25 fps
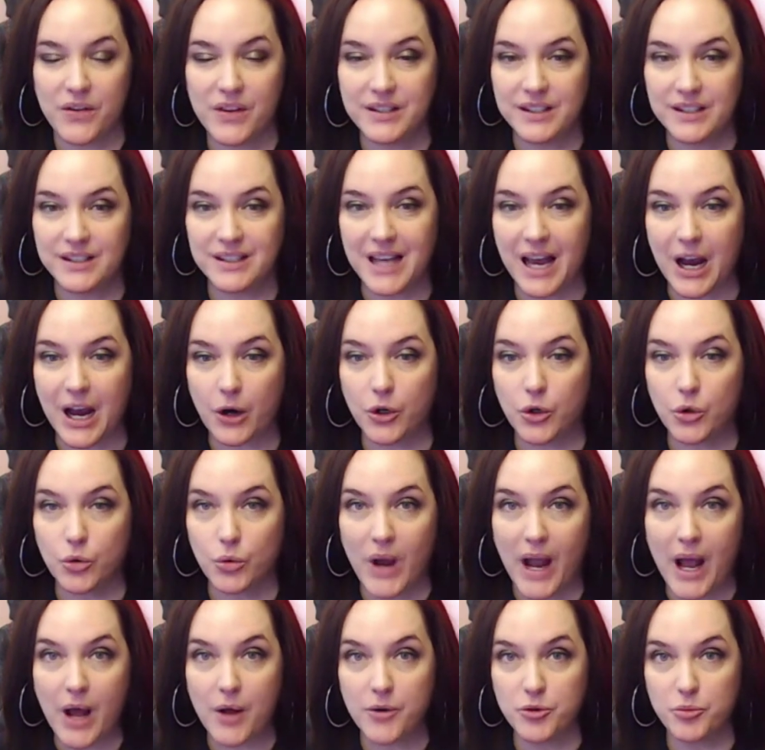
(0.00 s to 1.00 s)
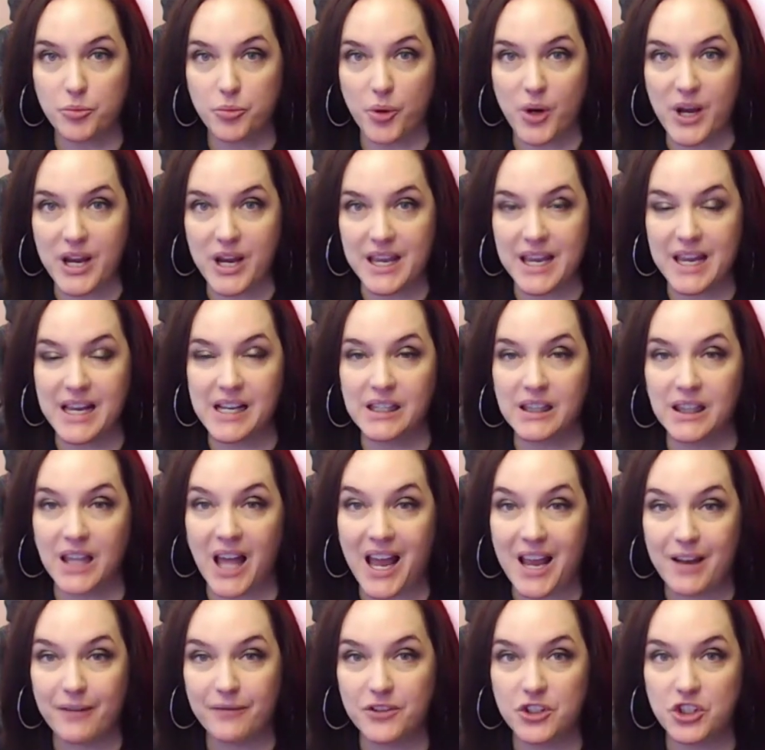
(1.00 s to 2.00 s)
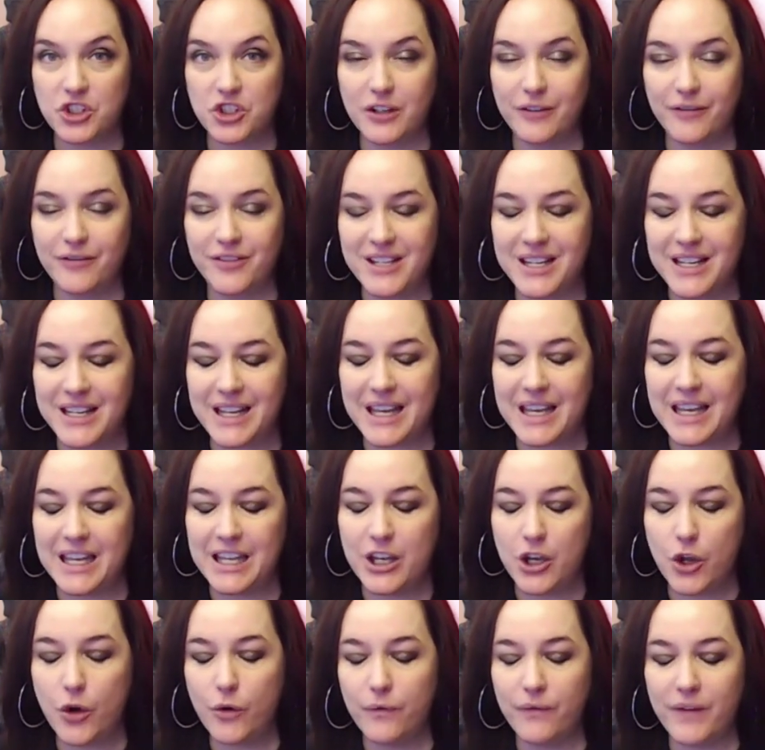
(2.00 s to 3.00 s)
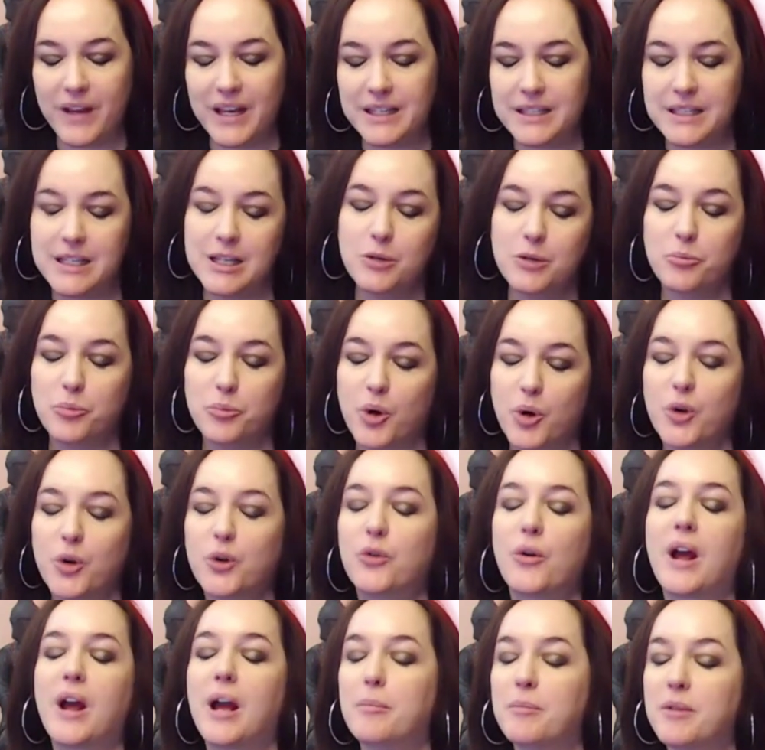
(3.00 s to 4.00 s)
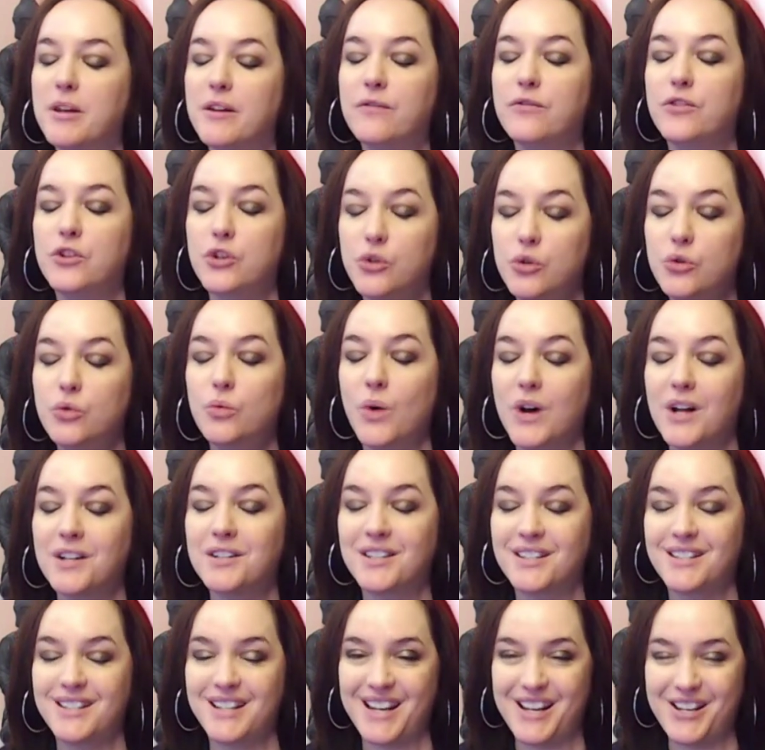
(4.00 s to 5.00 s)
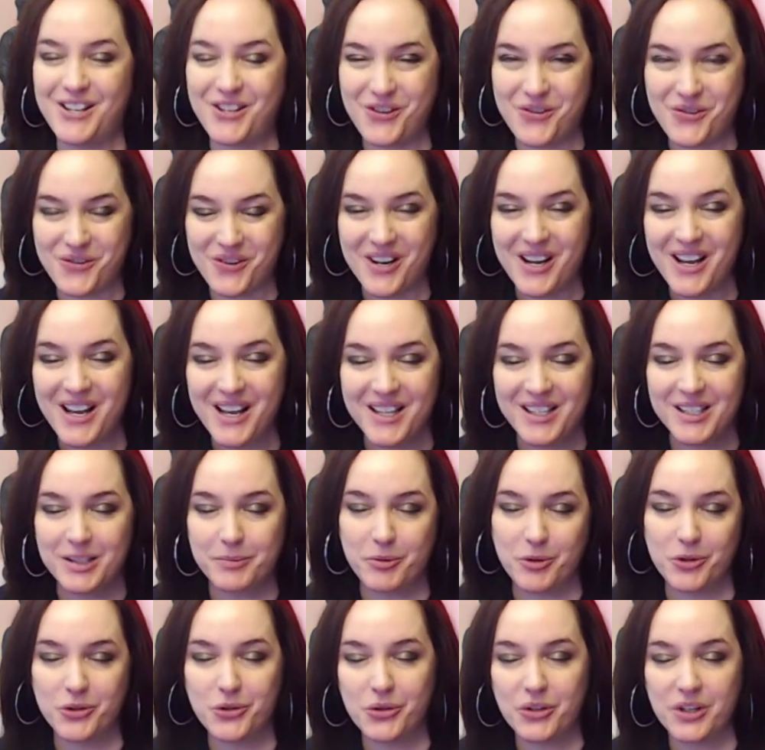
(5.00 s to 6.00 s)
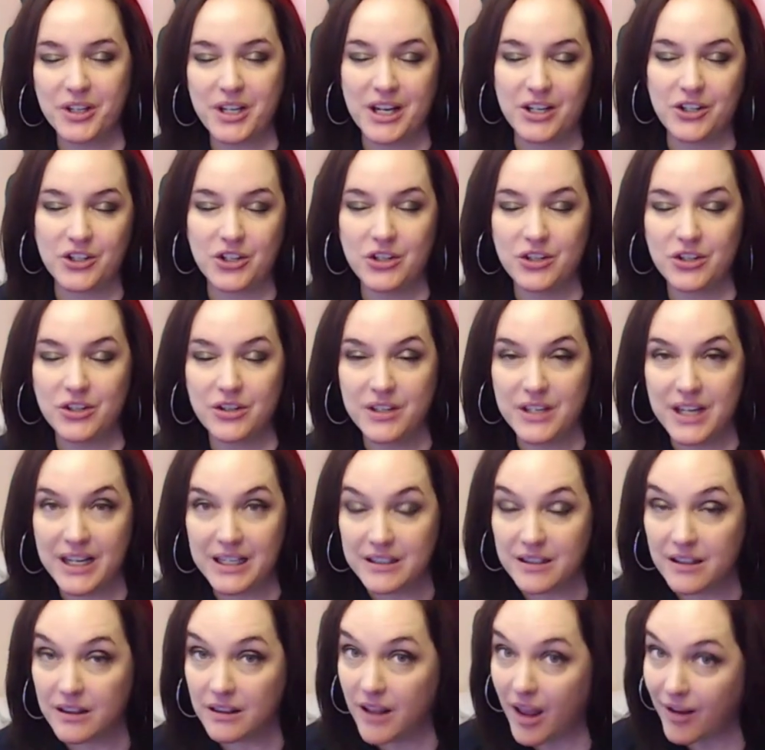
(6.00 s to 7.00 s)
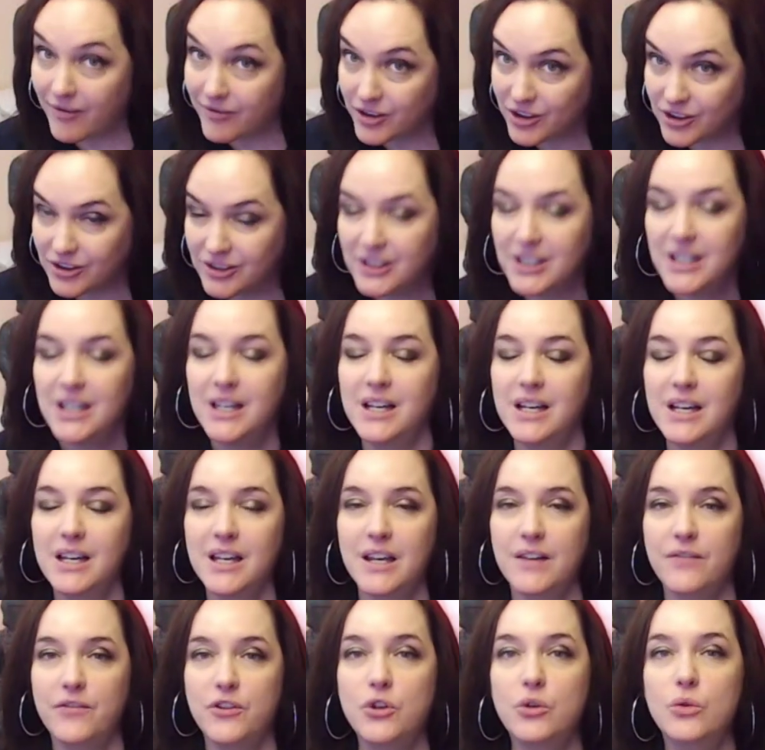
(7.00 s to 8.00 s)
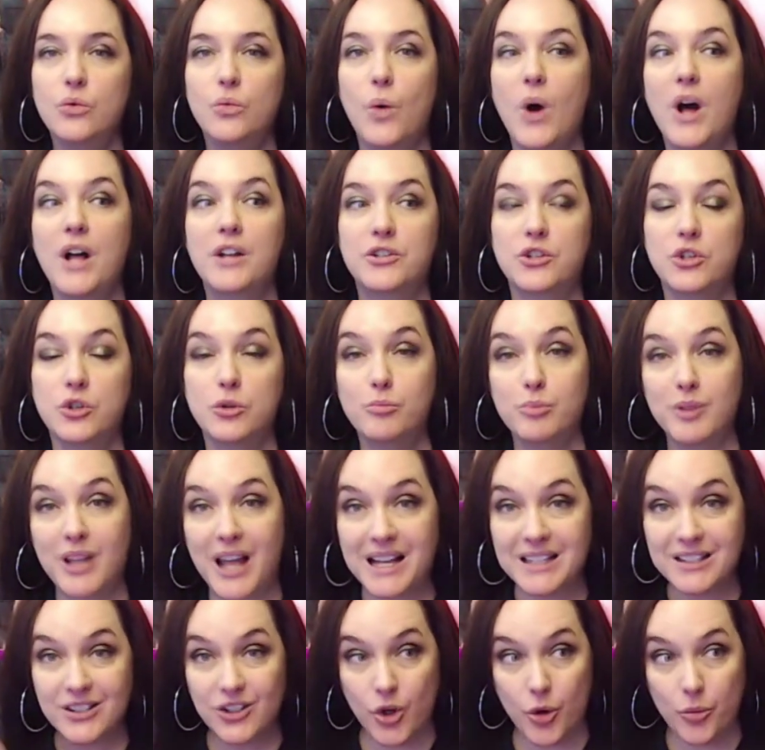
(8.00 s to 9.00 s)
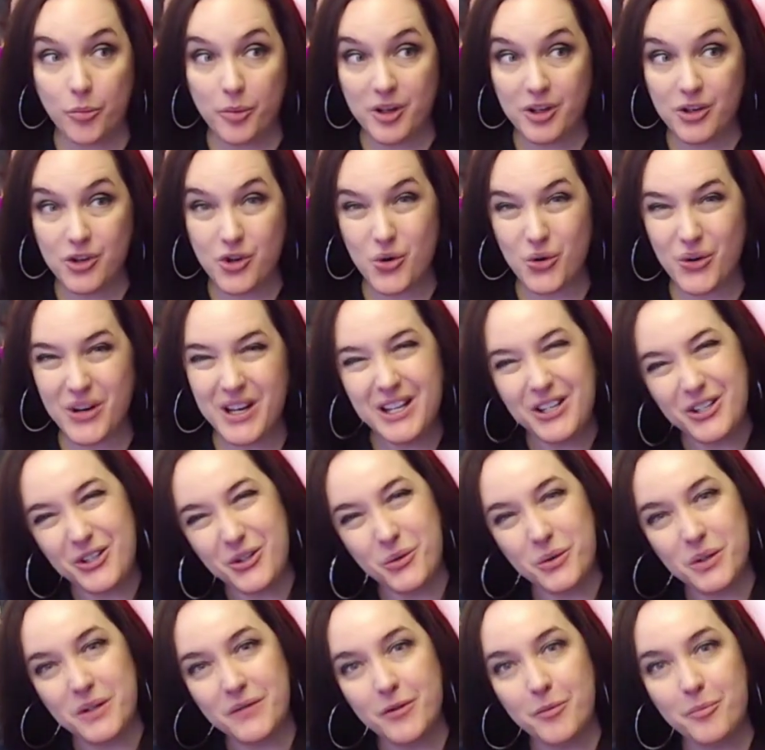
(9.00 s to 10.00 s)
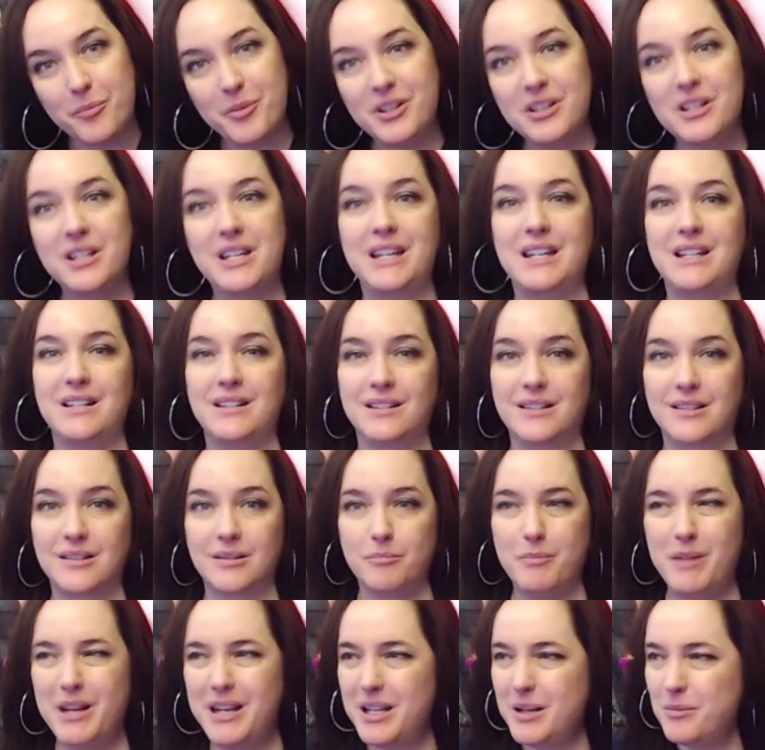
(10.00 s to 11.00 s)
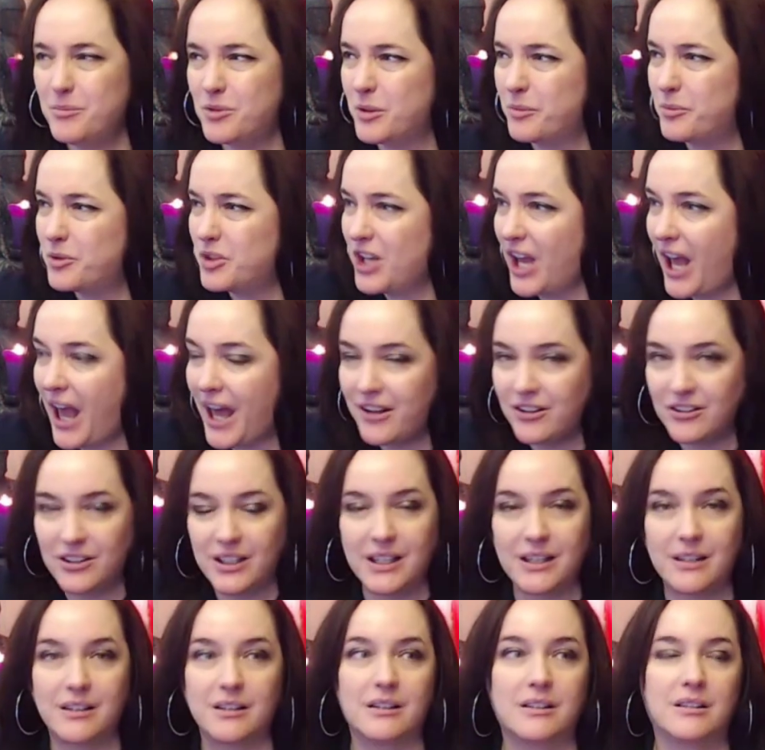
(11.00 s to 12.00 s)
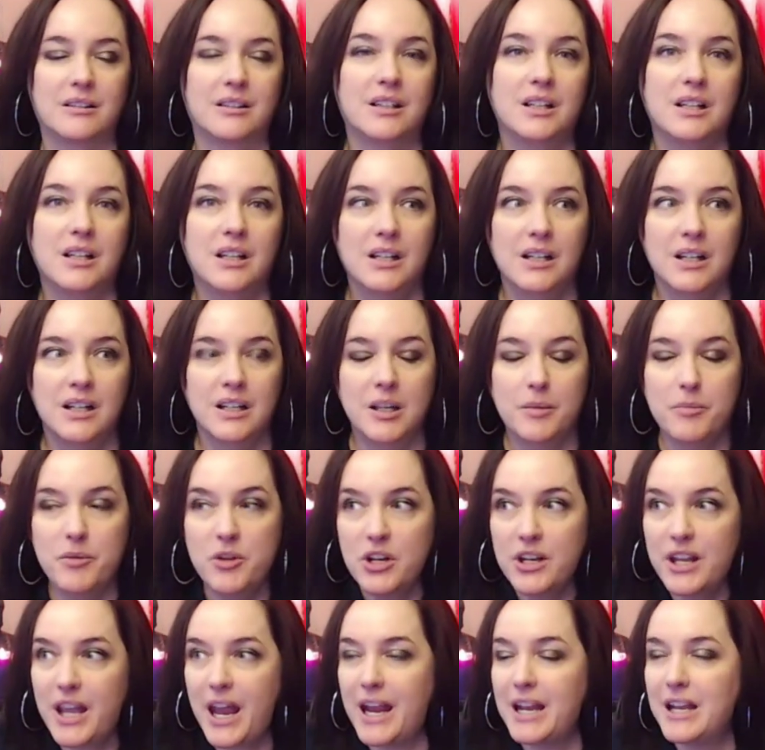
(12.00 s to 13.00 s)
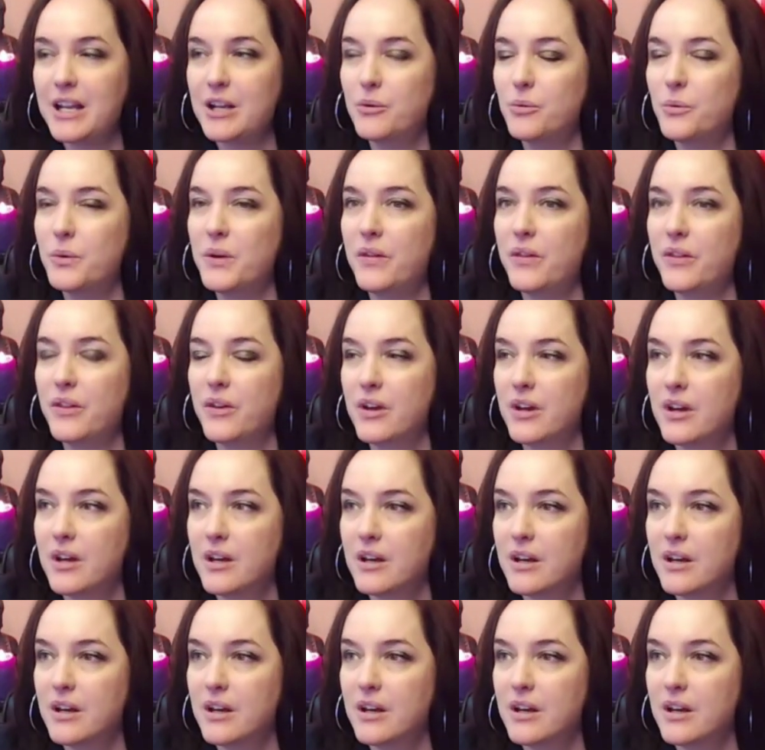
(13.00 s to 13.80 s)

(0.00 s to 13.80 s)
This is our groundbreaking, life-shifting, innovating program. If you want to take your spiritual connection to the next level, if you want to blast open your intuitive abilities, mediumship, channeling, communicating with